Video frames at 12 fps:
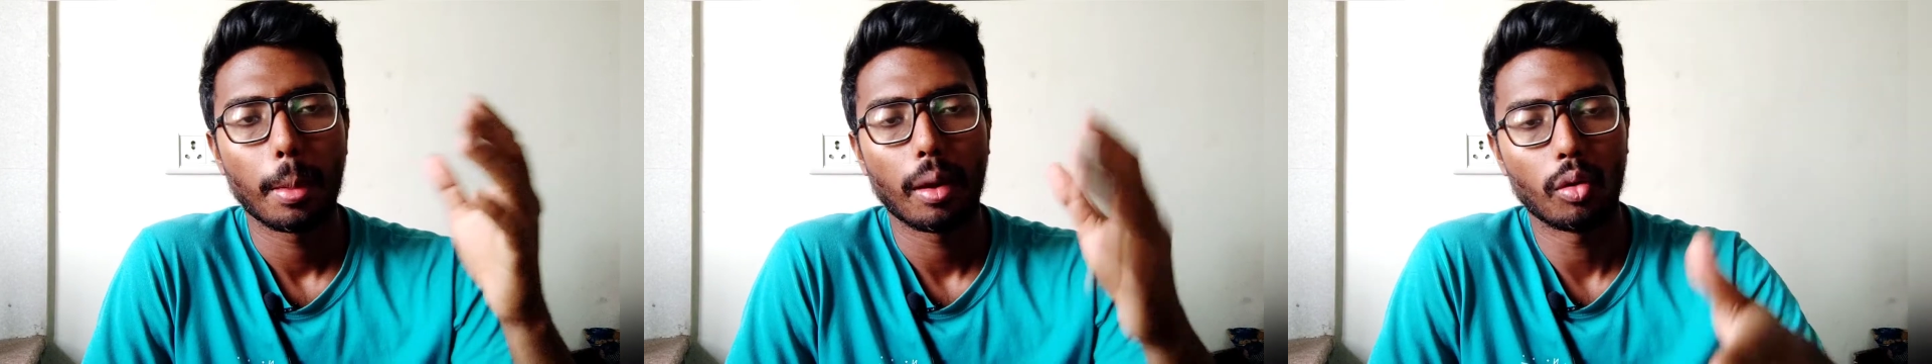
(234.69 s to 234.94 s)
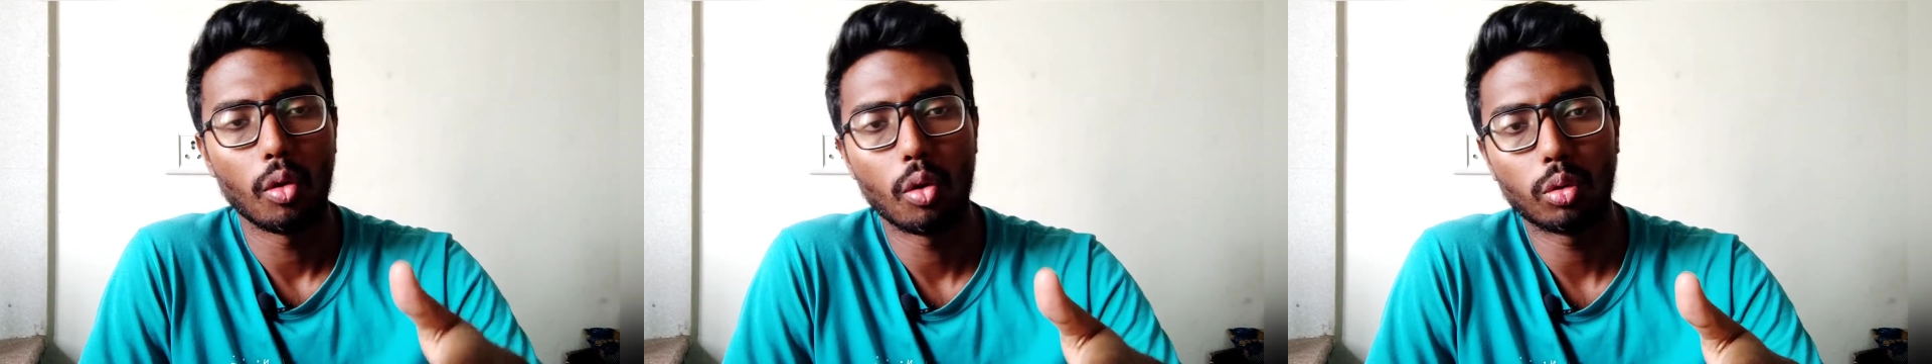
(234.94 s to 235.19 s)

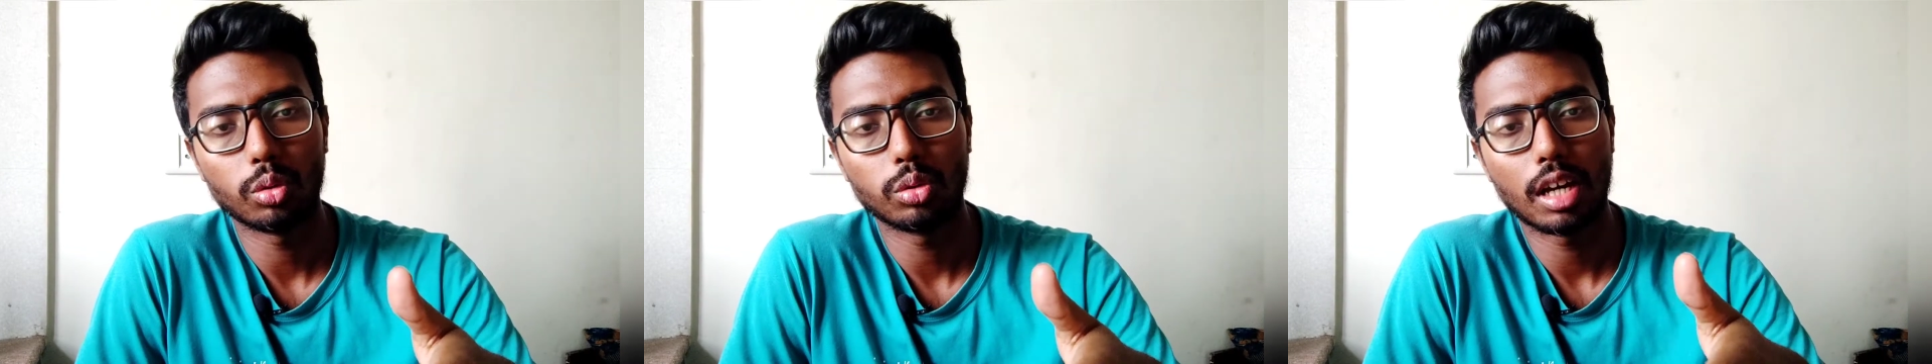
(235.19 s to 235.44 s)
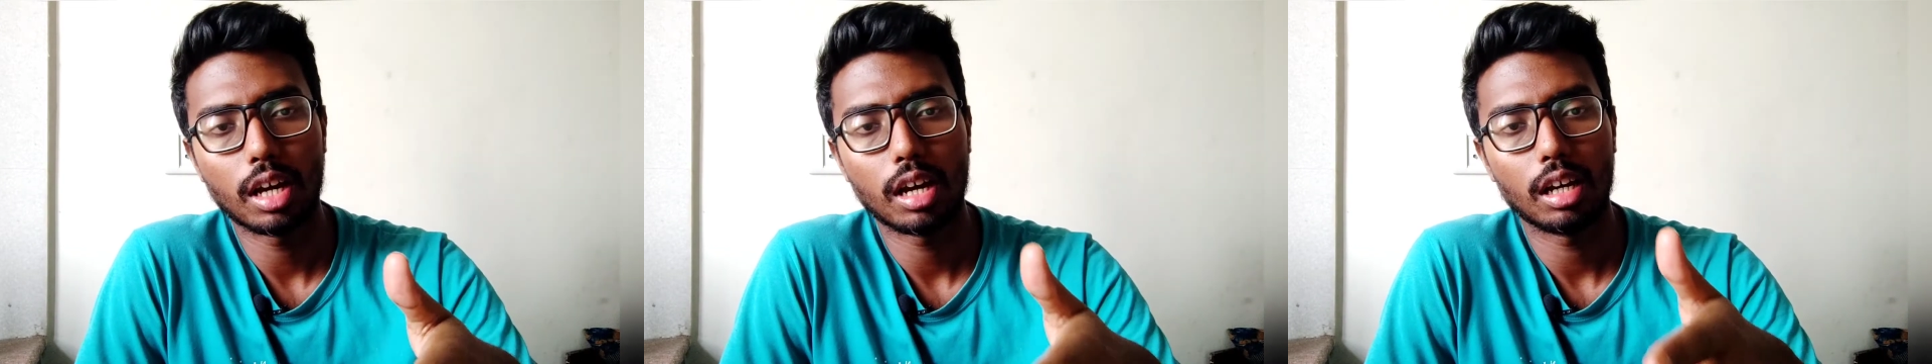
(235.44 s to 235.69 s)
go to
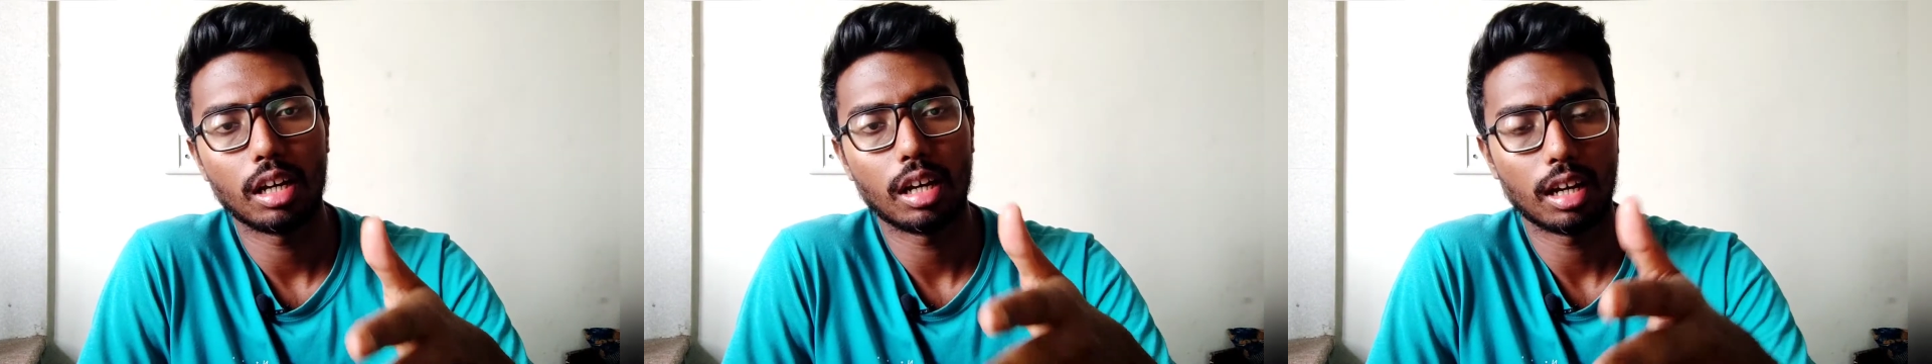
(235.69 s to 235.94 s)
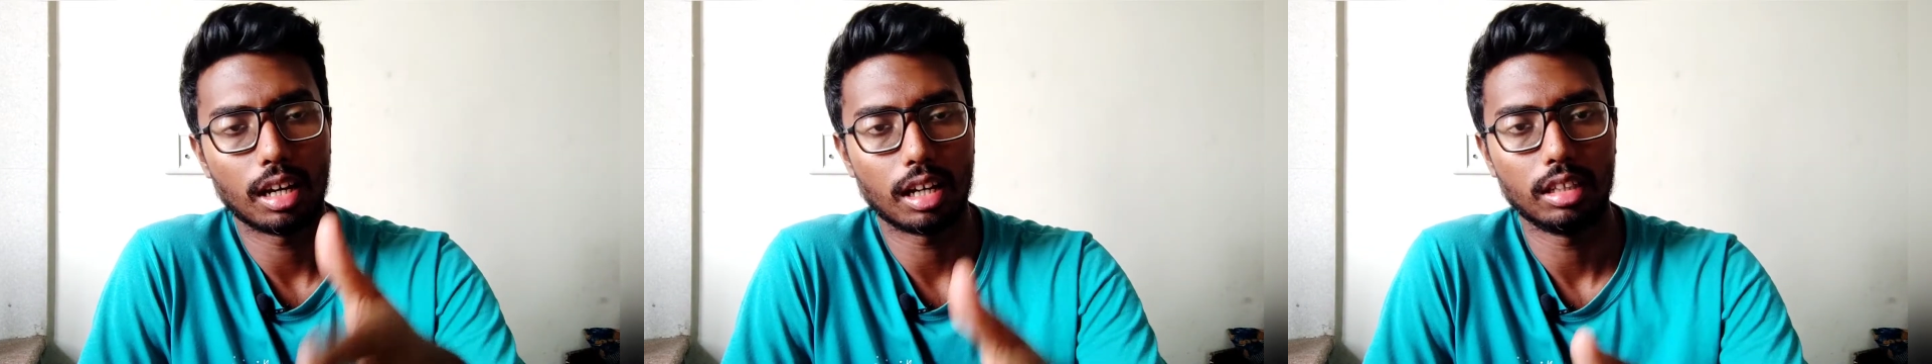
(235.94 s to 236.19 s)

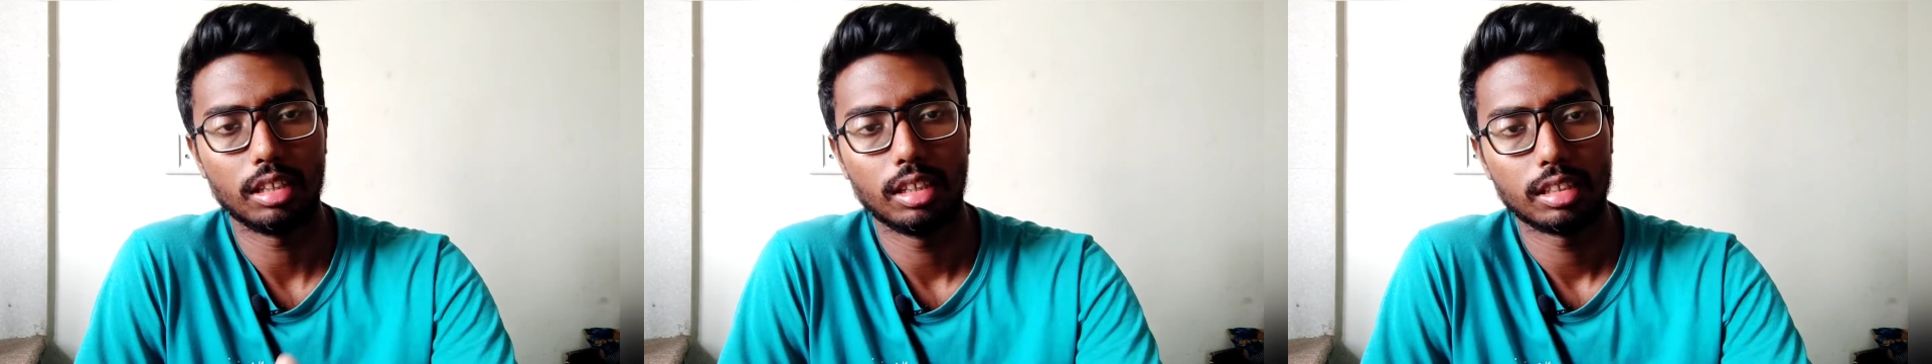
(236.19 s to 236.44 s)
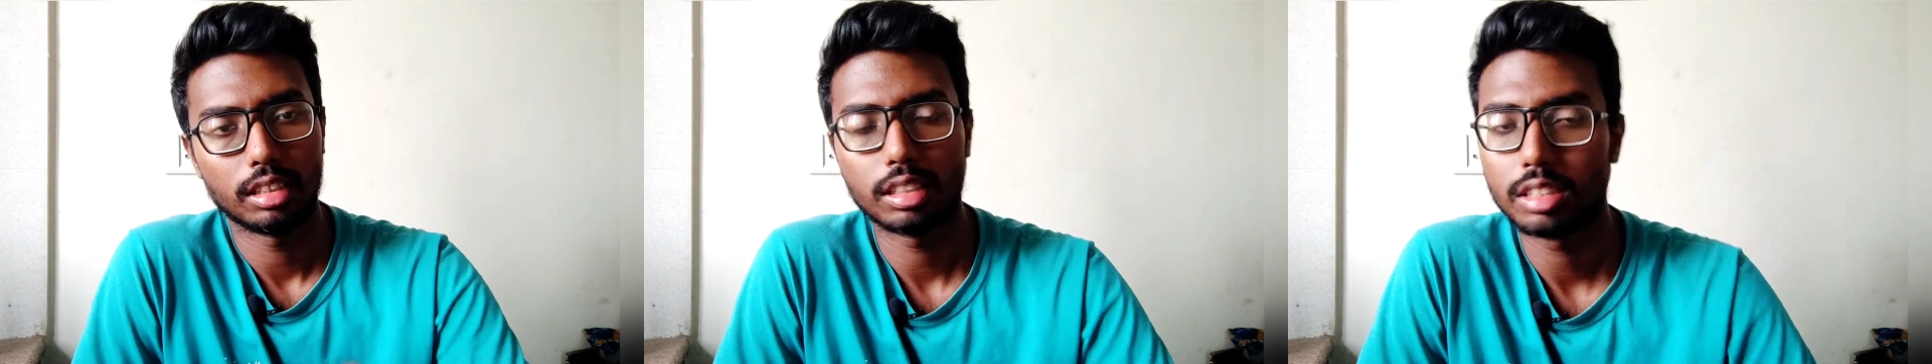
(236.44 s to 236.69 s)
the
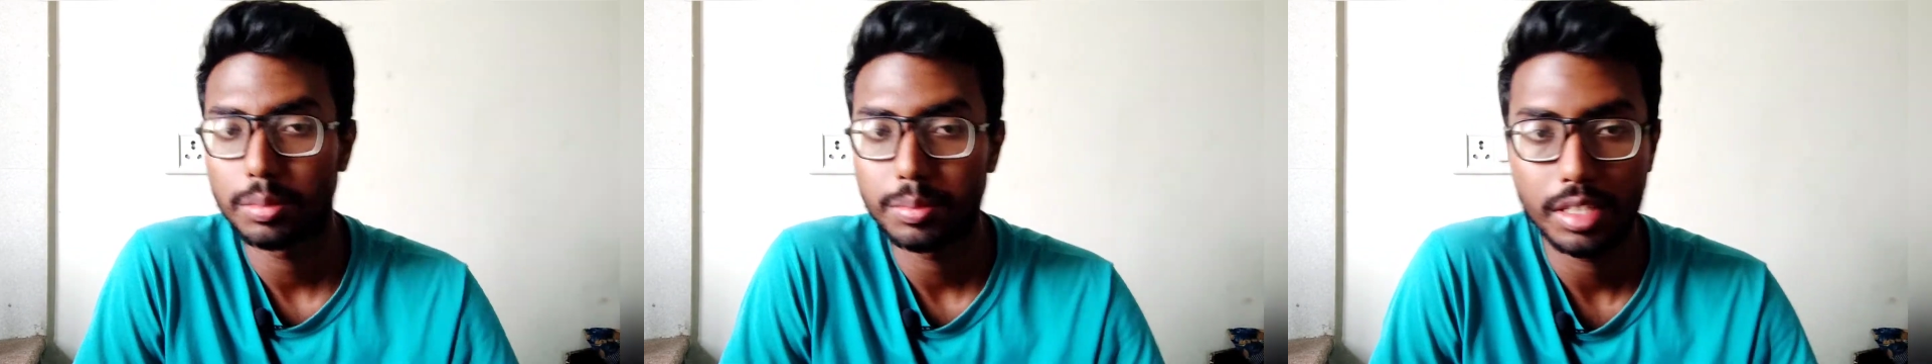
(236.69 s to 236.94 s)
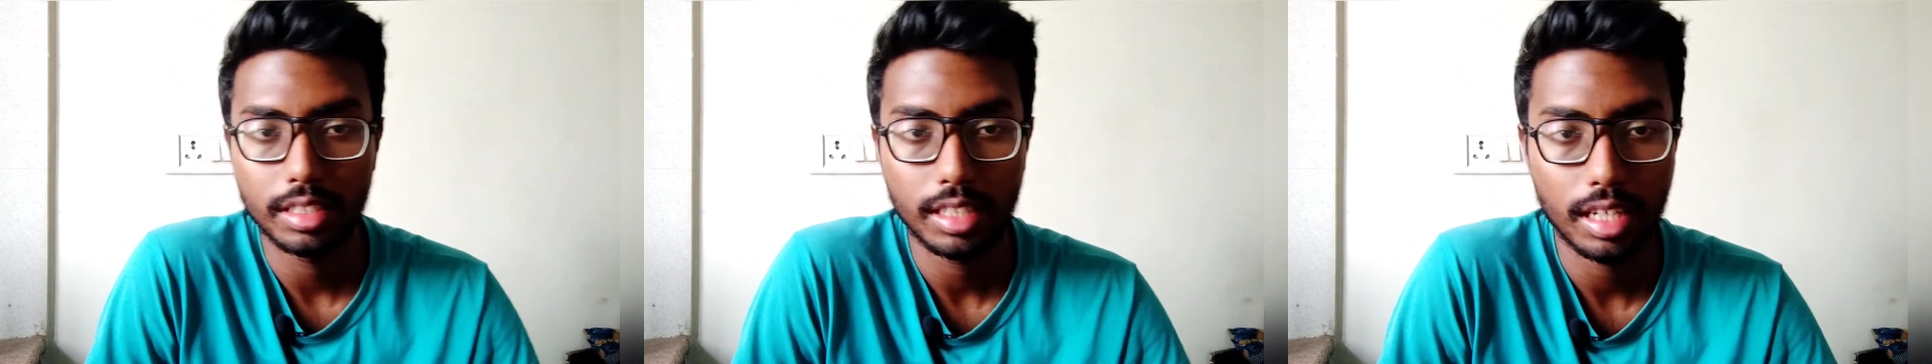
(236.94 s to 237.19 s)
system
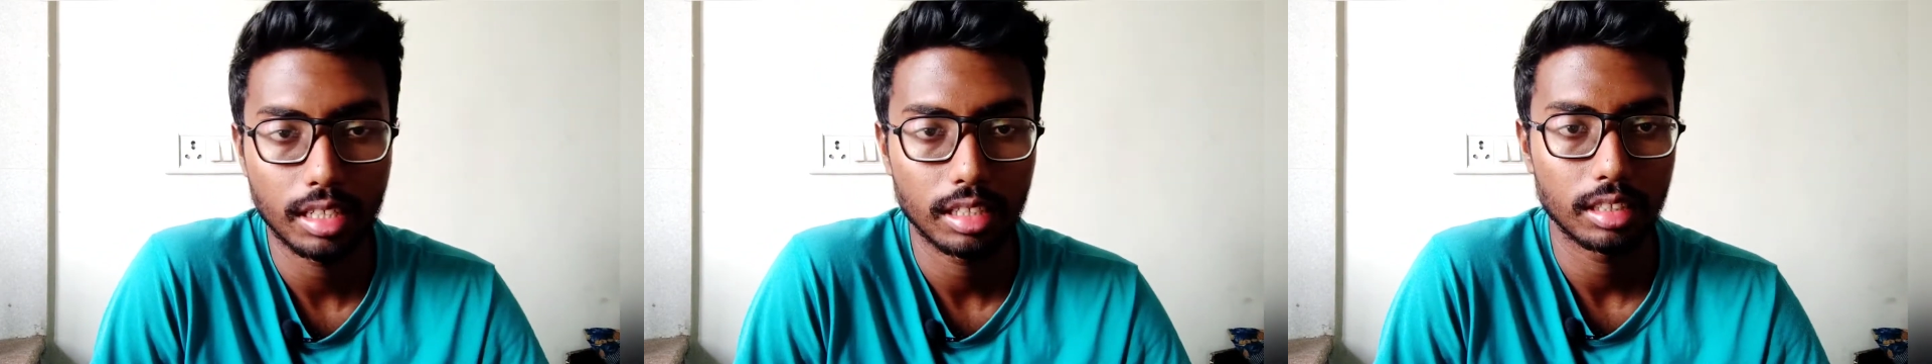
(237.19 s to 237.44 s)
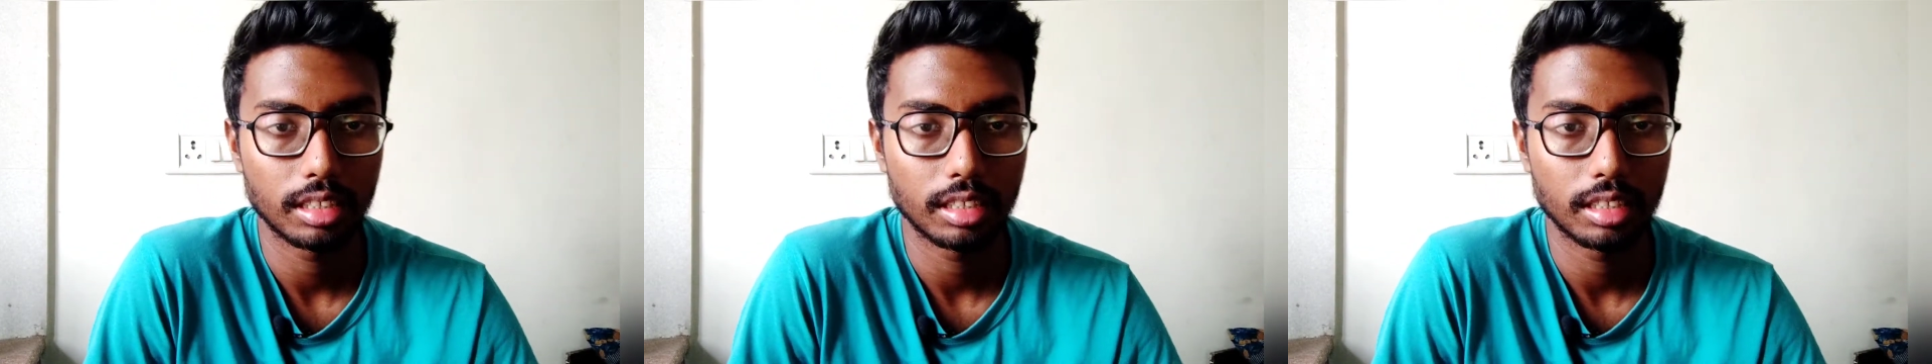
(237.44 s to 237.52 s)
design